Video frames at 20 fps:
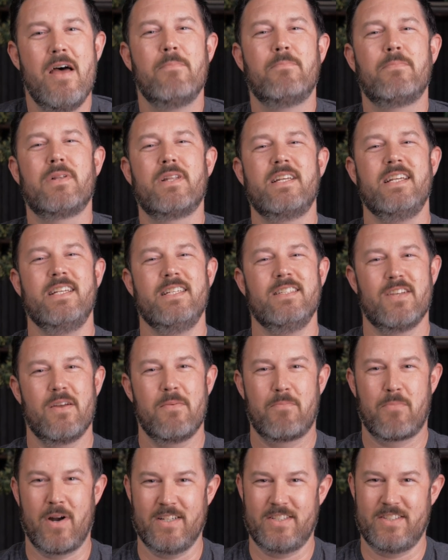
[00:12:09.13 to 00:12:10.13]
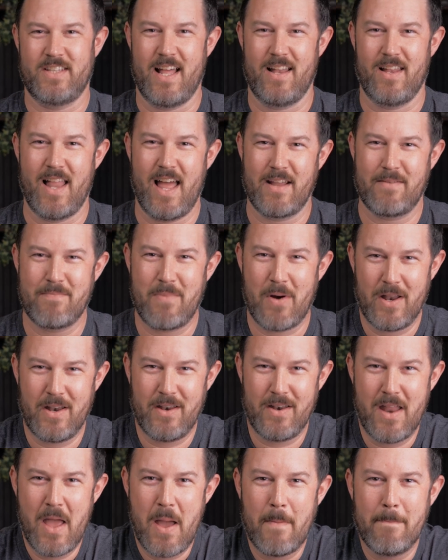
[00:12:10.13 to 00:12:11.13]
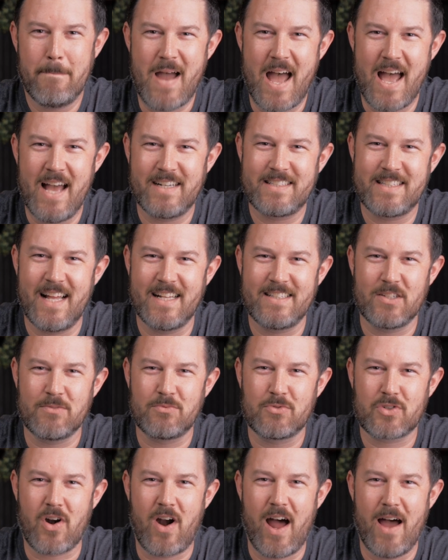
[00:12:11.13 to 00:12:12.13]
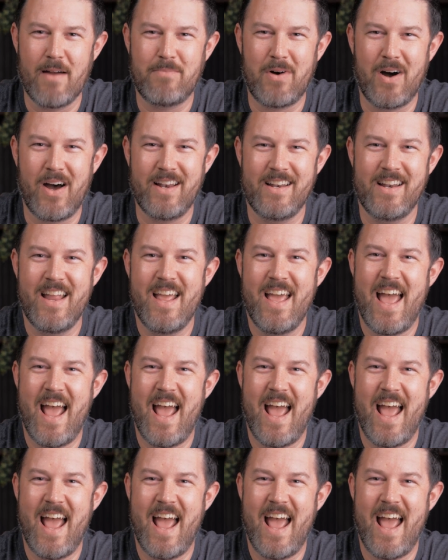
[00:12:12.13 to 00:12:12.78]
please press that like button, mash that subscribe button,